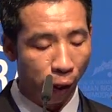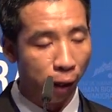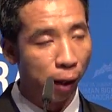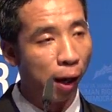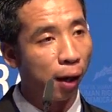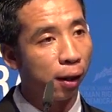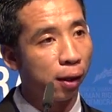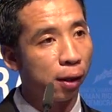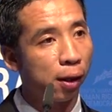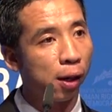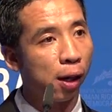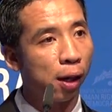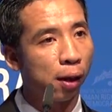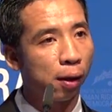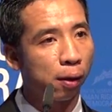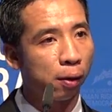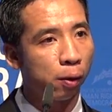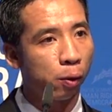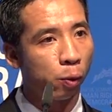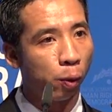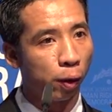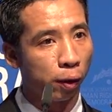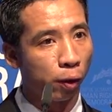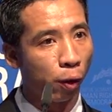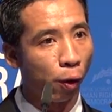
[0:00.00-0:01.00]
a path of
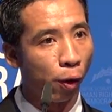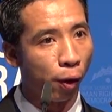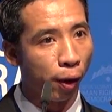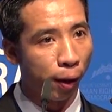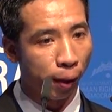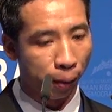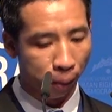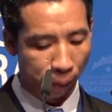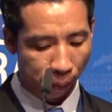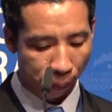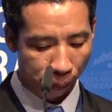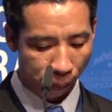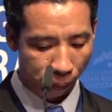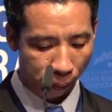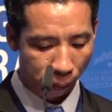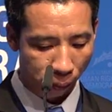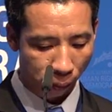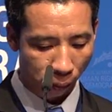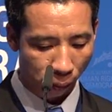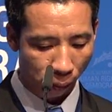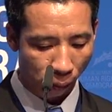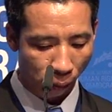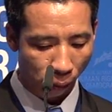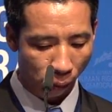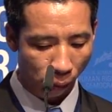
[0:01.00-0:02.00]
peaceful change
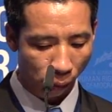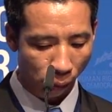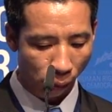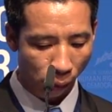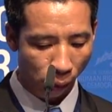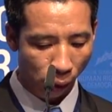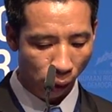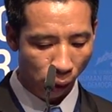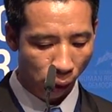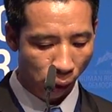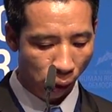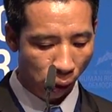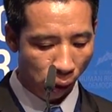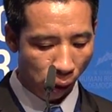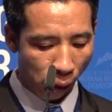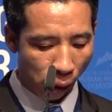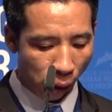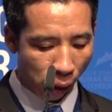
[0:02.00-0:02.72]
for my country.